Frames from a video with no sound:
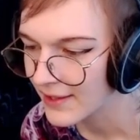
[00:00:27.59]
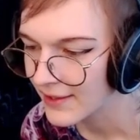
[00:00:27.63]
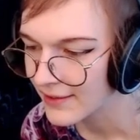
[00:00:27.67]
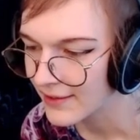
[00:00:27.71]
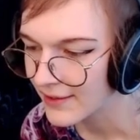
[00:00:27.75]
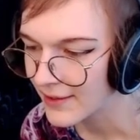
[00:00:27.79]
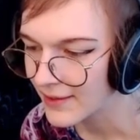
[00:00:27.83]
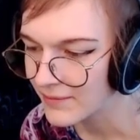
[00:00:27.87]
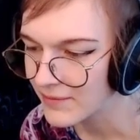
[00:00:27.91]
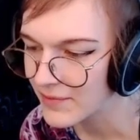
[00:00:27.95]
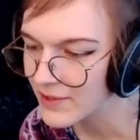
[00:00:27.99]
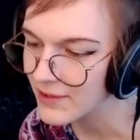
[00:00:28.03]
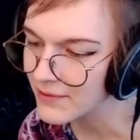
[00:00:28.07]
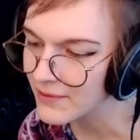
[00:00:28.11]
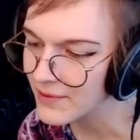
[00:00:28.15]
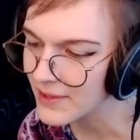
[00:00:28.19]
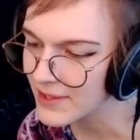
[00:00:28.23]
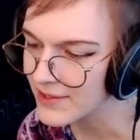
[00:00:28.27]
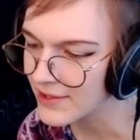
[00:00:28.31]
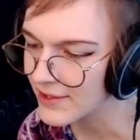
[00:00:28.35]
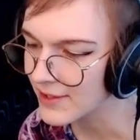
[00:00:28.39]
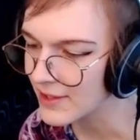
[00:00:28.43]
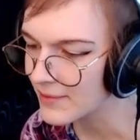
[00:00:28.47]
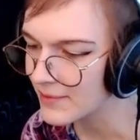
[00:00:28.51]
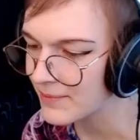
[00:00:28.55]
You know, we
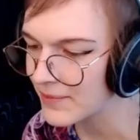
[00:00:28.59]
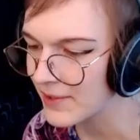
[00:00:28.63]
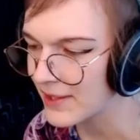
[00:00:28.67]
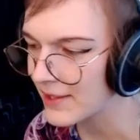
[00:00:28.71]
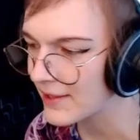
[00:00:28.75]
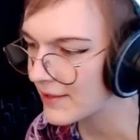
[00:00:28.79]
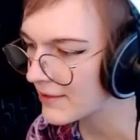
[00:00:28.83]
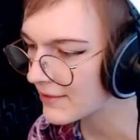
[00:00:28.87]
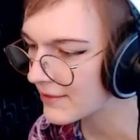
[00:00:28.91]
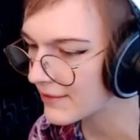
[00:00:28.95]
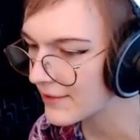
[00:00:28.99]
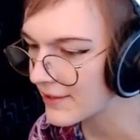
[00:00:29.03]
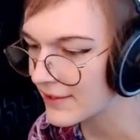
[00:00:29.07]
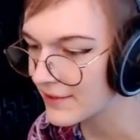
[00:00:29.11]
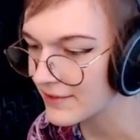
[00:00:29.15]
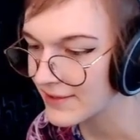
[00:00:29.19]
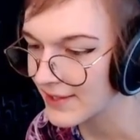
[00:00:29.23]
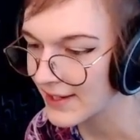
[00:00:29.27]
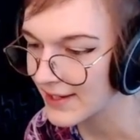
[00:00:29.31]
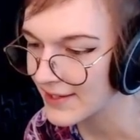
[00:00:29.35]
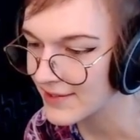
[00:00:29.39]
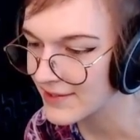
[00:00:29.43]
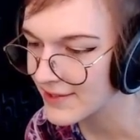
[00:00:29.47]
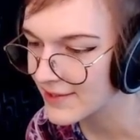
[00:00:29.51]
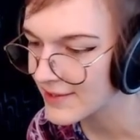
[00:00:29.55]
talked about
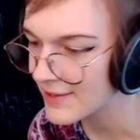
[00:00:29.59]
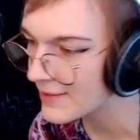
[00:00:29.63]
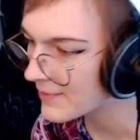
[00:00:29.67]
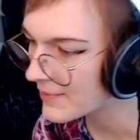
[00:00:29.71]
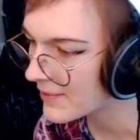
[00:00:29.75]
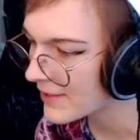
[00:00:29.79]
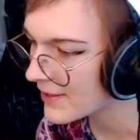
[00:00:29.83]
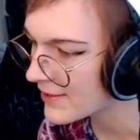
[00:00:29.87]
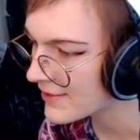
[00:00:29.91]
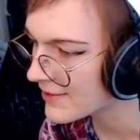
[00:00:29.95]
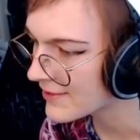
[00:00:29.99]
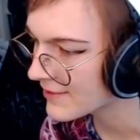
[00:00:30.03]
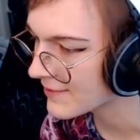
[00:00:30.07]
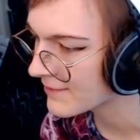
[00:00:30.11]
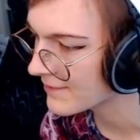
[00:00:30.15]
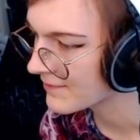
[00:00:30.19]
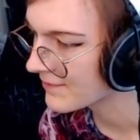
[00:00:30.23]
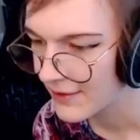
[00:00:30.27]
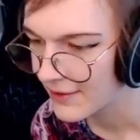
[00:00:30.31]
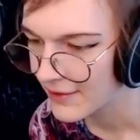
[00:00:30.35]
tangent space.